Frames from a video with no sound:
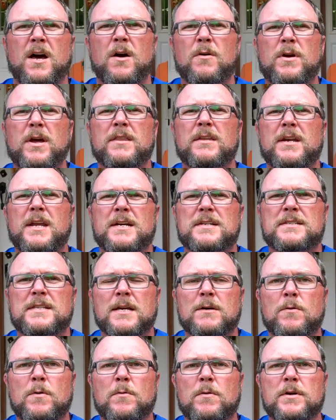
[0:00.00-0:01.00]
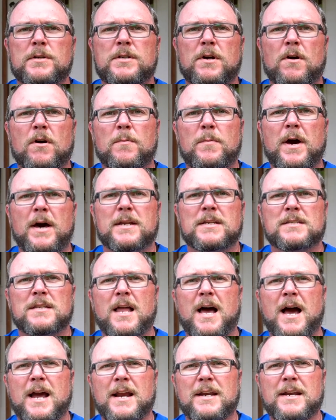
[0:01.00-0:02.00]
Okay, the next thing we want to talk about is
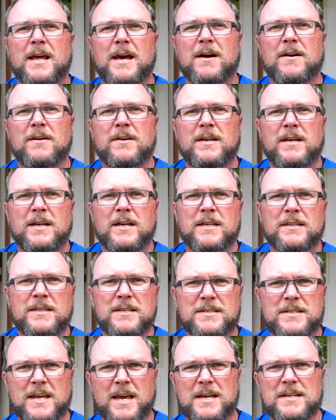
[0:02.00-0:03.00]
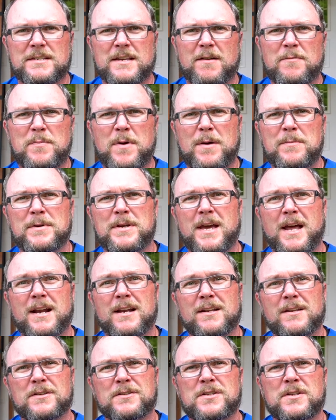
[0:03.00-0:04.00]
light. Now, in this case, I've probably got a
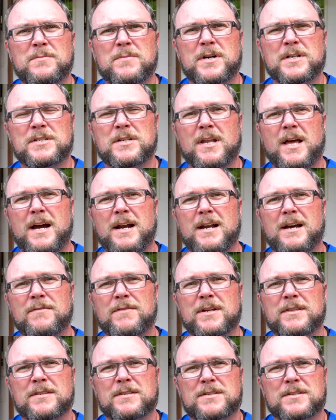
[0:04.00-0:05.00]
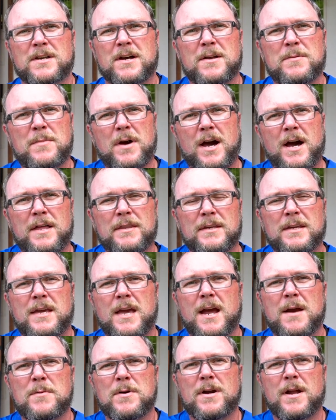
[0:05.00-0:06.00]
little too much light. I've got the sun behind the
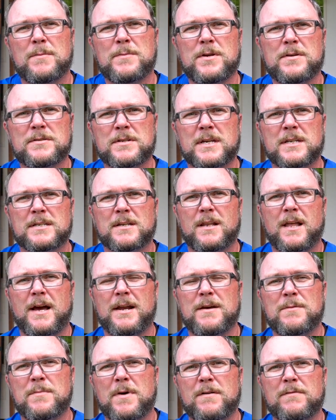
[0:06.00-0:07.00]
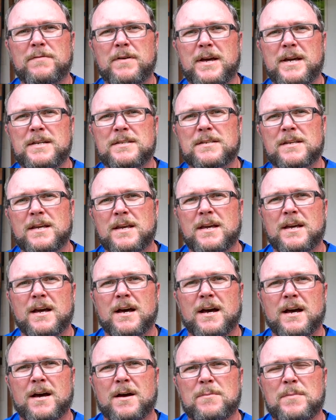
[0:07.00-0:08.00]
camera and I'm using it to light up my face.
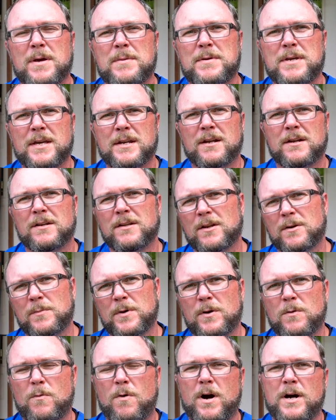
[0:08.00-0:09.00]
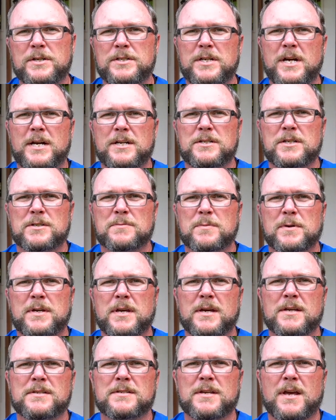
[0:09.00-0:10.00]
Maybe getting a little bit of washout just
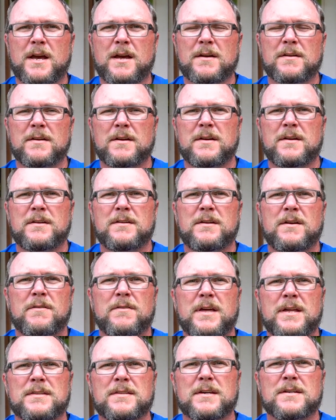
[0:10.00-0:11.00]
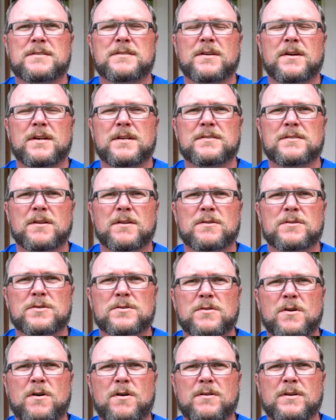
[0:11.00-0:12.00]
because that sun is a little
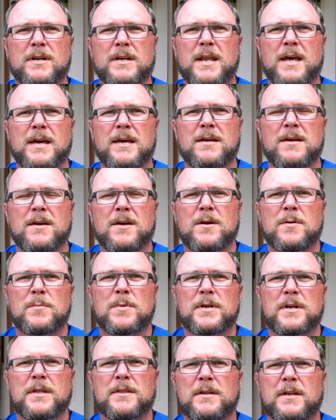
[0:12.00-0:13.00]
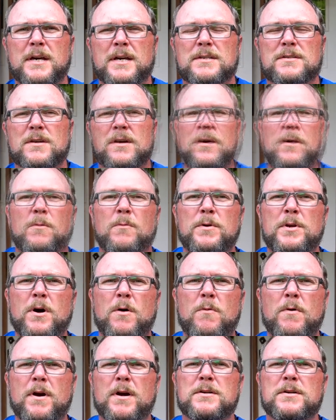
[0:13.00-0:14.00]
strong today. But nonetheless, we don't want our